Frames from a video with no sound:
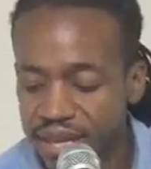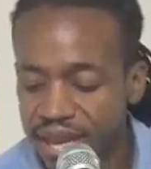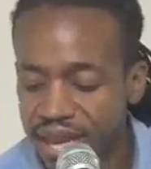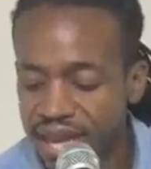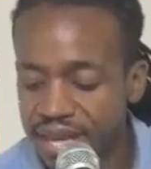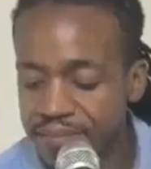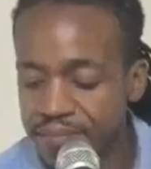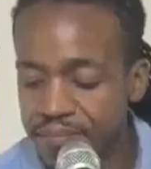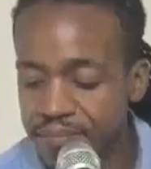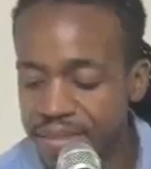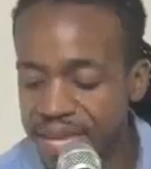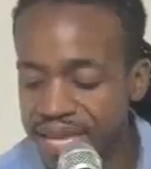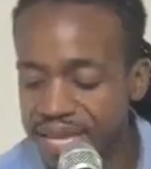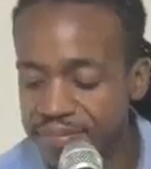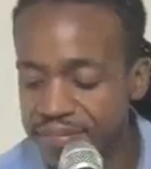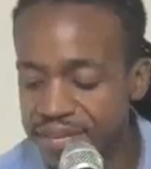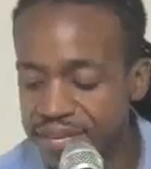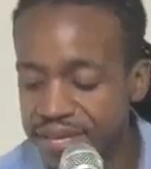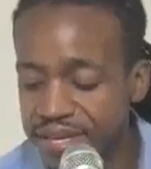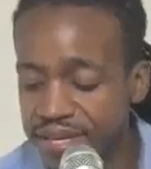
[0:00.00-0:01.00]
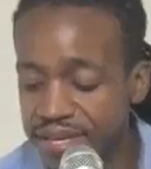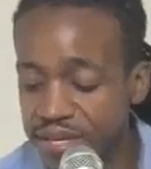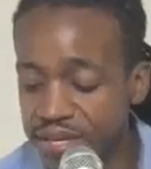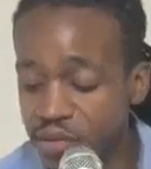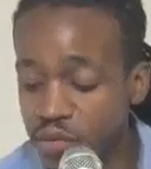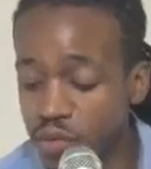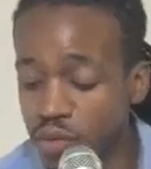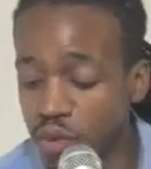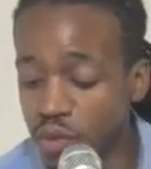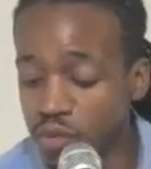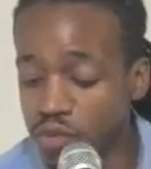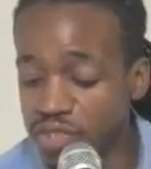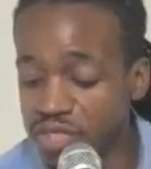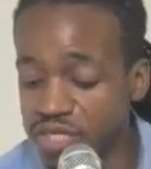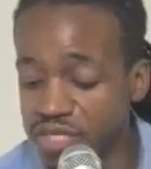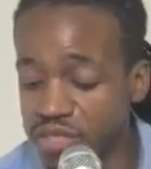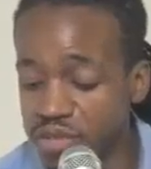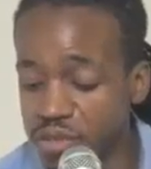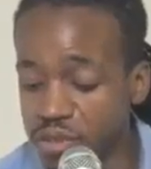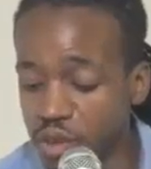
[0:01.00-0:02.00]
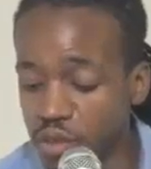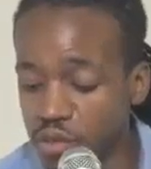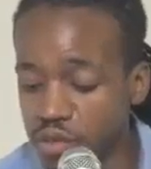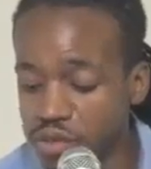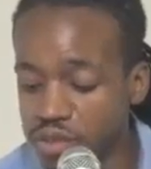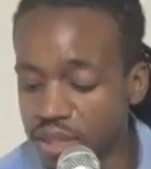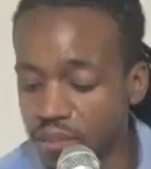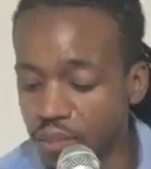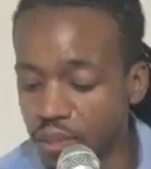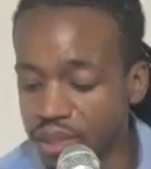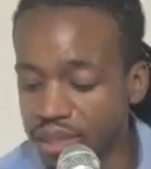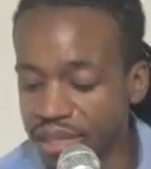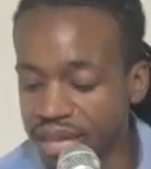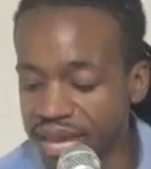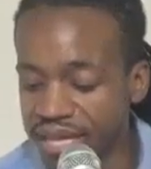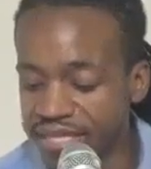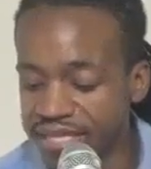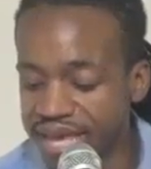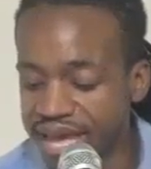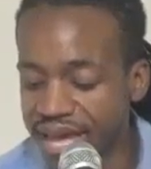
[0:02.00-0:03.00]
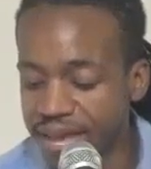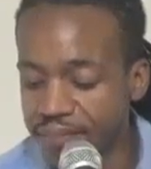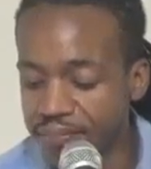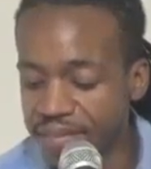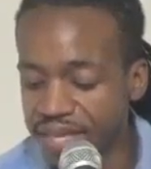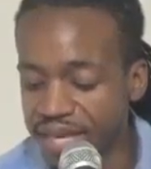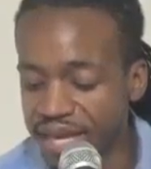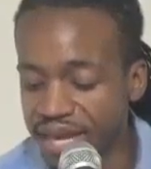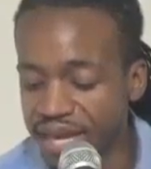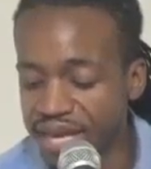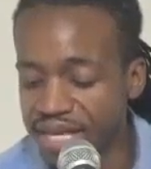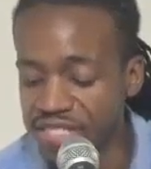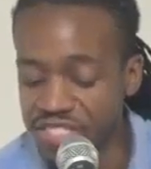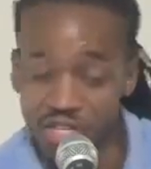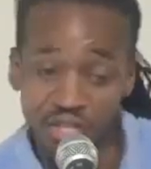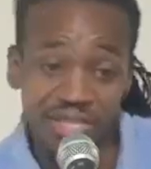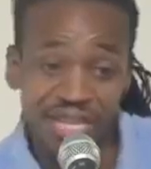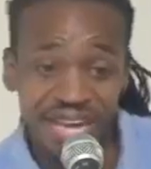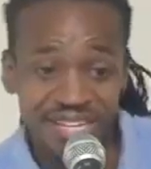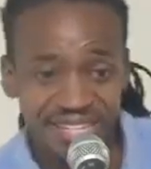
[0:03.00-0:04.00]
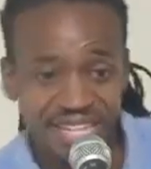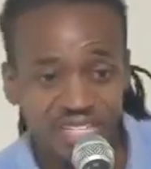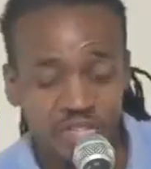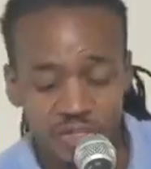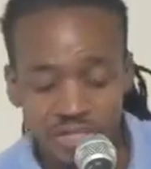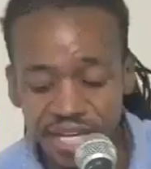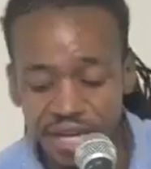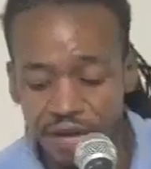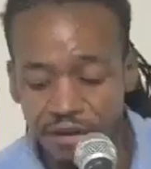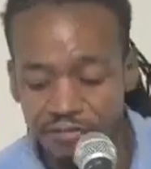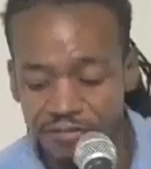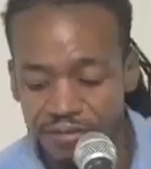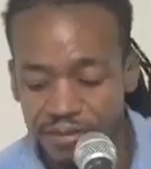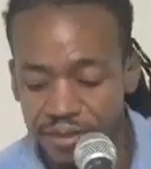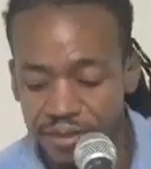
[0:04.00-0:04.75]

And maybe you don't just know someone like that because you're like that yourself.